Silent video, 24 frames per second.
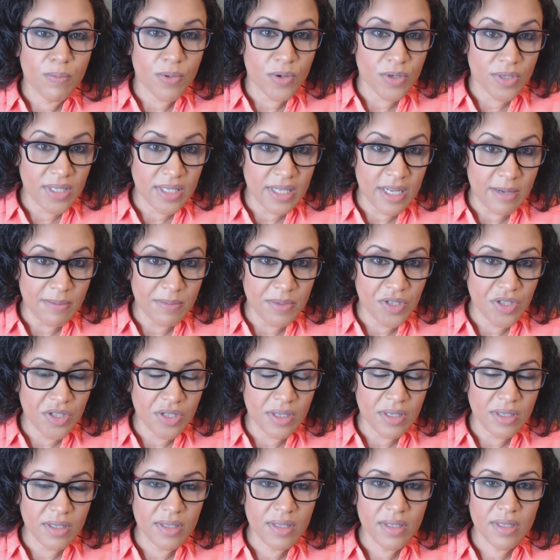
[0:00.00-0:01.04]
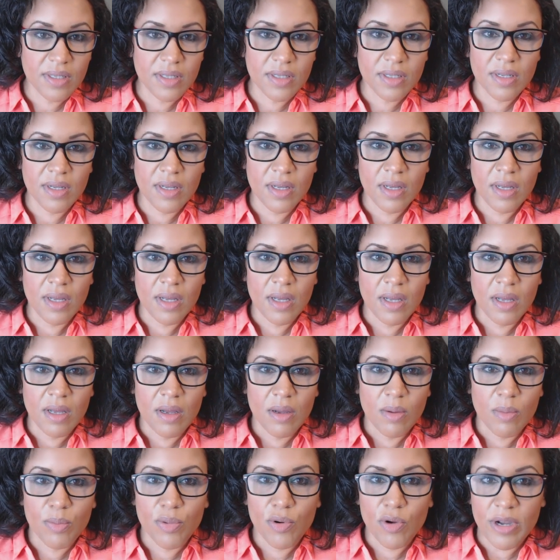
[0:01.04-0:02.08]
perceptions,
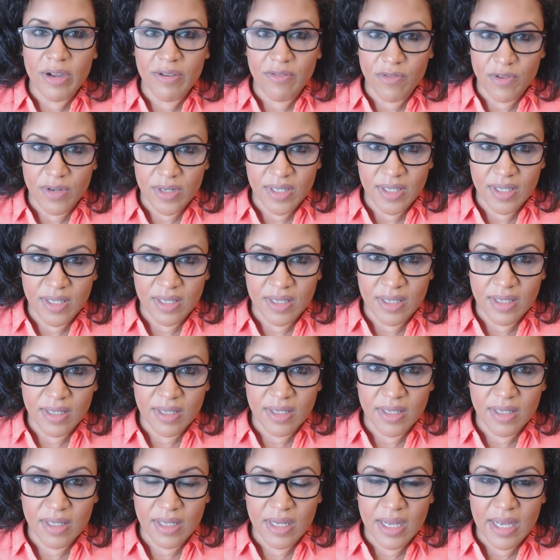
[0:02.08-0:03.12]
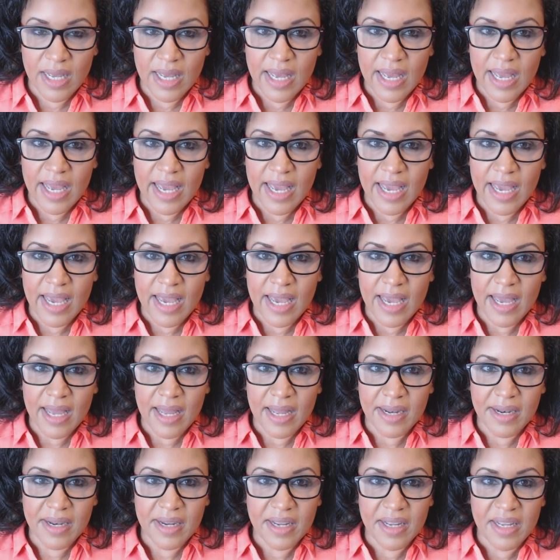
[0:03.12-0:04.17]
preferences,
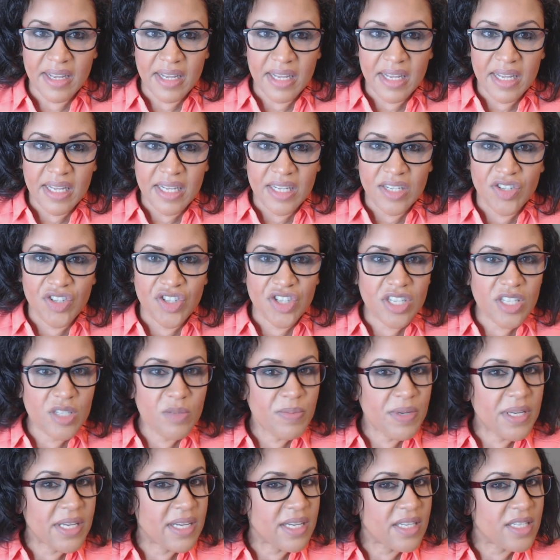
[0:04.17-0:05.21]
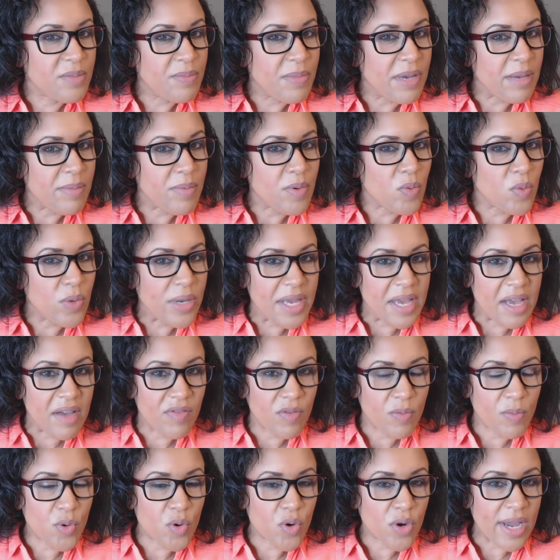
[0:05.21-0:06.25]
and just because maybe we have
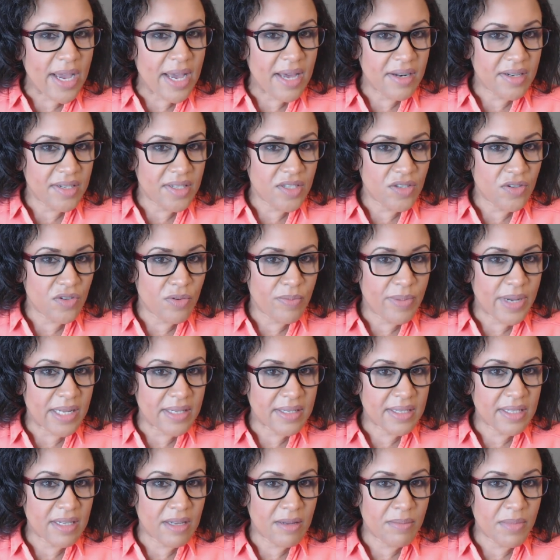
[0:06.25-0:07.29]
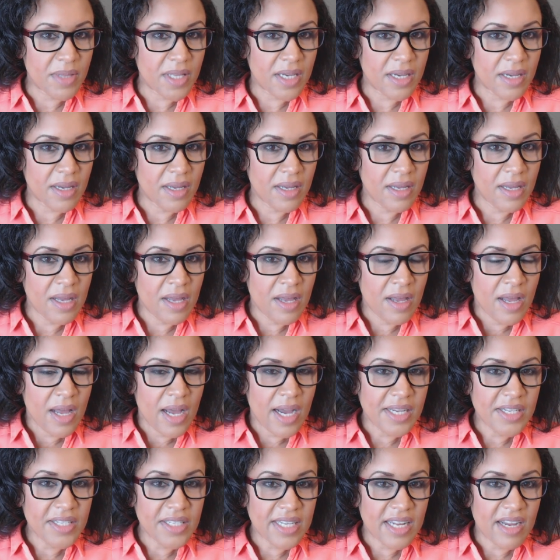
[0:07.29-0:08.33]
a poor attitude about something.
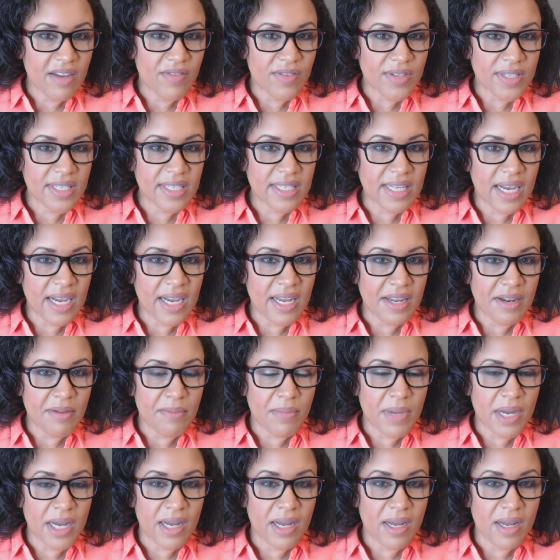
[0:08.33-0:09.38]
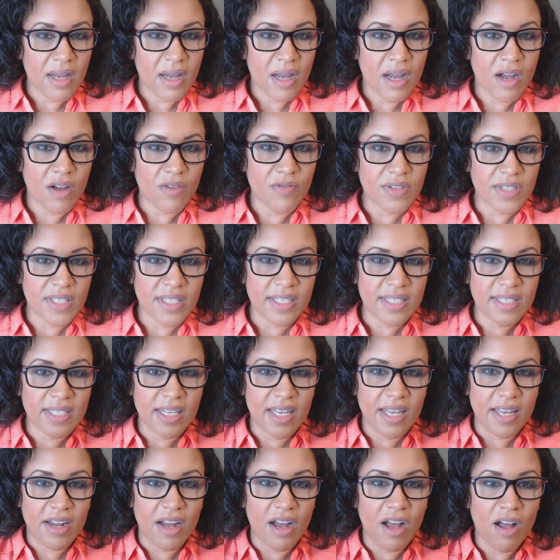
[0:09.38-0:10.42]
I used to have a sign in my office that
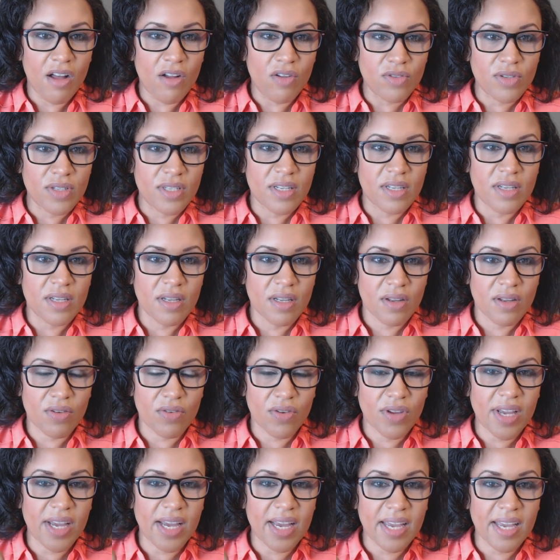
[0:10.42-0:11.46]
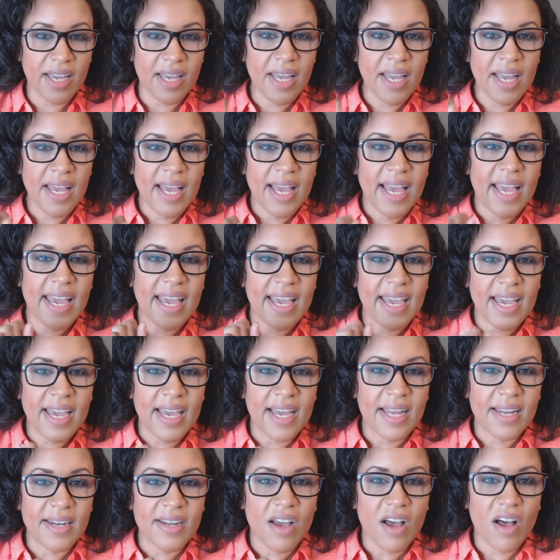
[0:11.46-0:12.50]
said halt, okay?
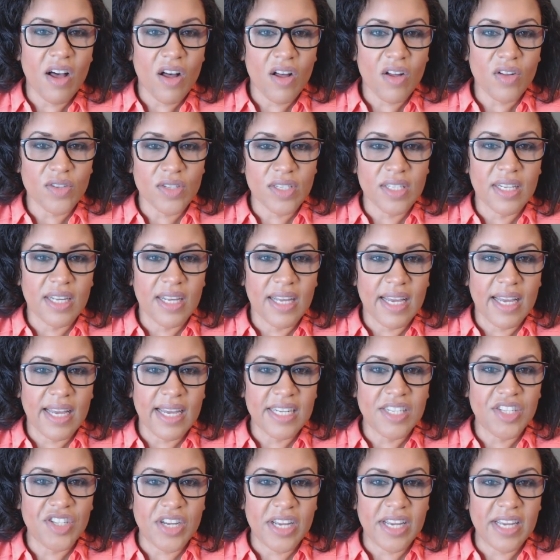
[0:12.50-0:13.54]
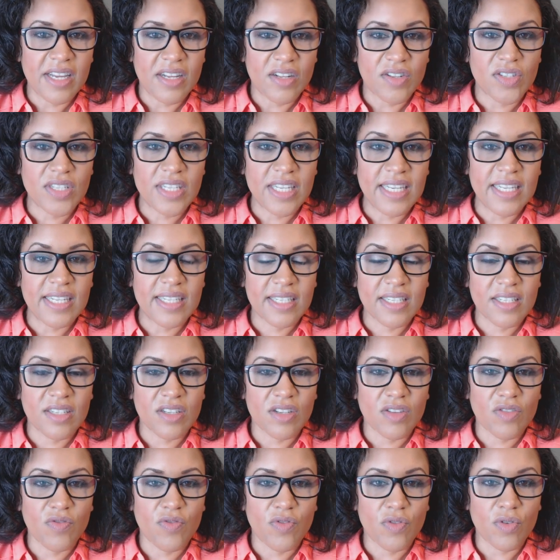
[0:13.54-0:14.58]
And halt, HALT,
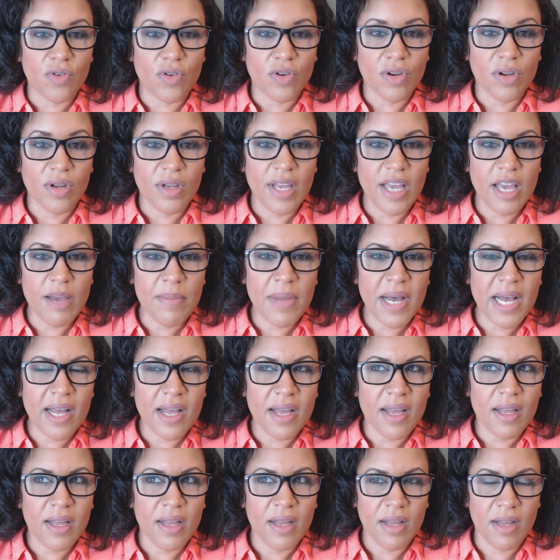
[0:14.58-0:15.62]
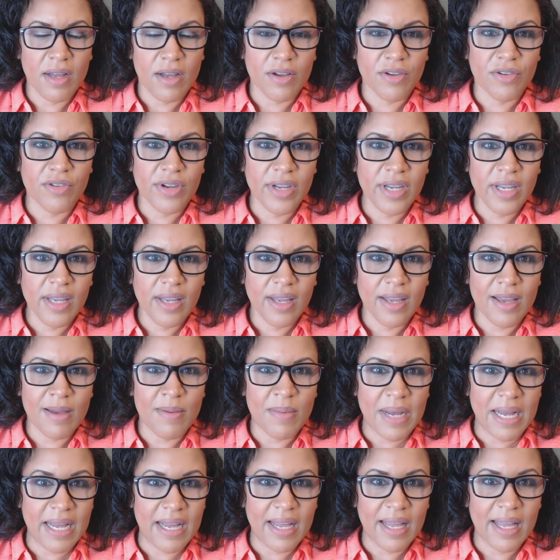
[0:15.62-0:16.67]
stood for, am I hungry?
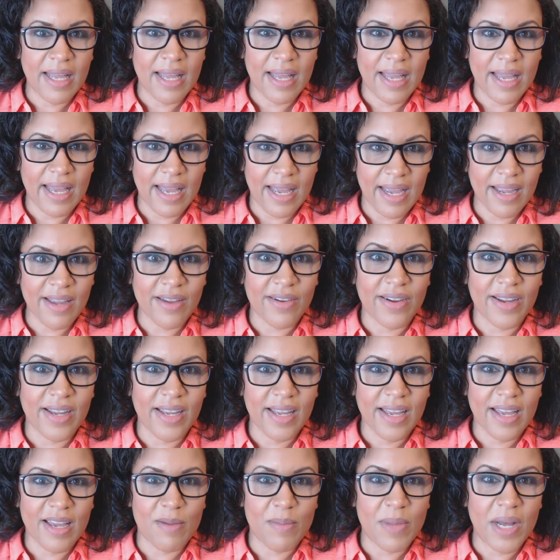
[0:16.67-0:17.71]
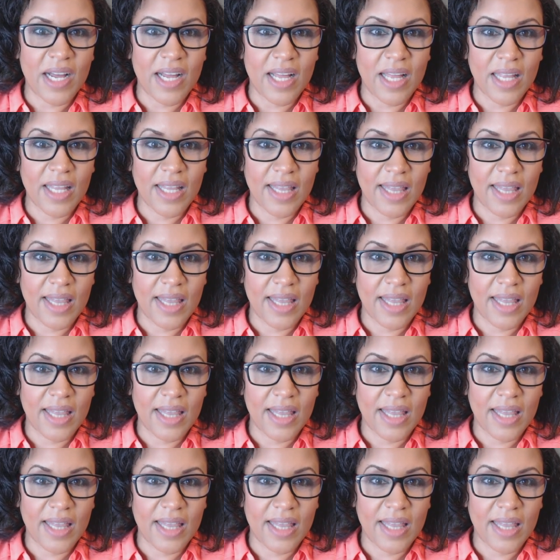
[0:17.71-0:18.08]
Am I angry? Am I